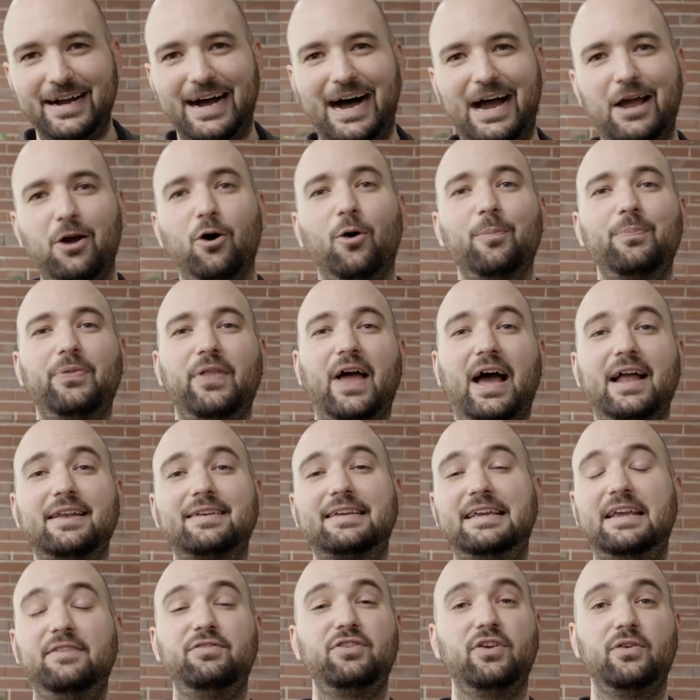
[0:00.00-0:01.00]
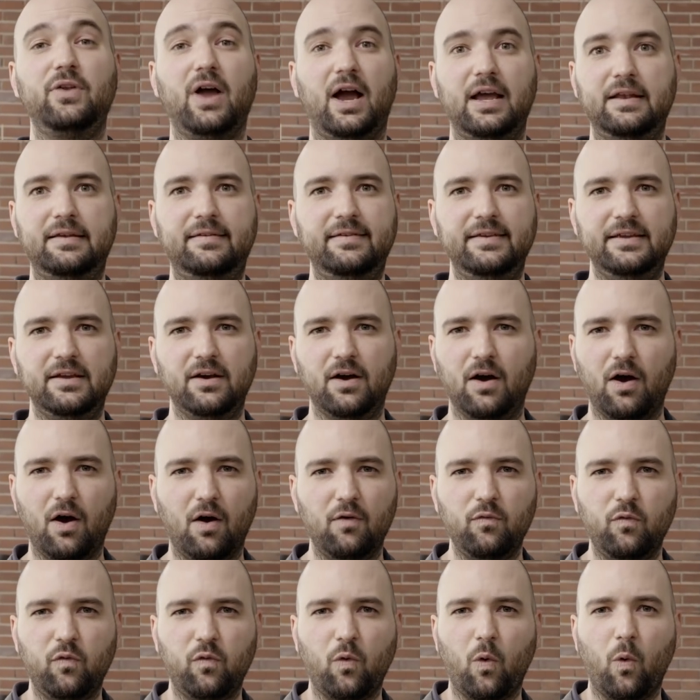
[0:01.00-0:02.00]
I hope that gives you an idea
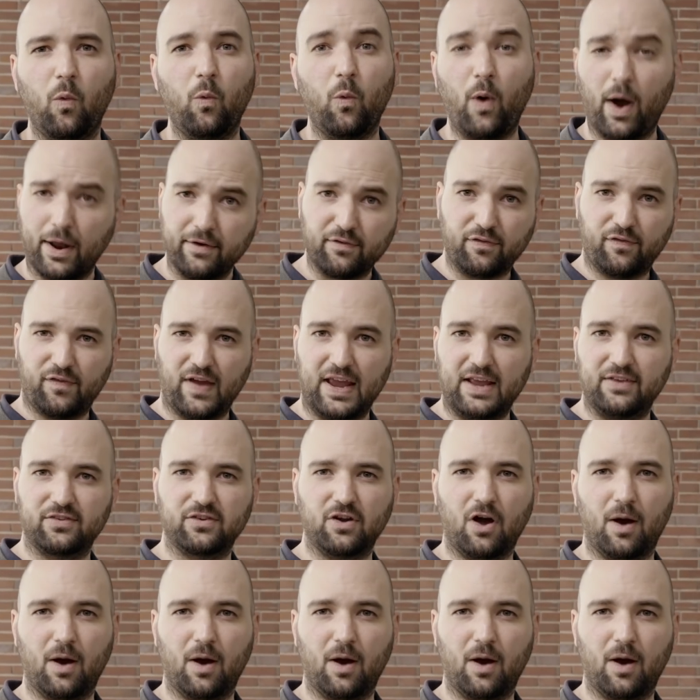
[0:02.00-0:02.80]
of what phase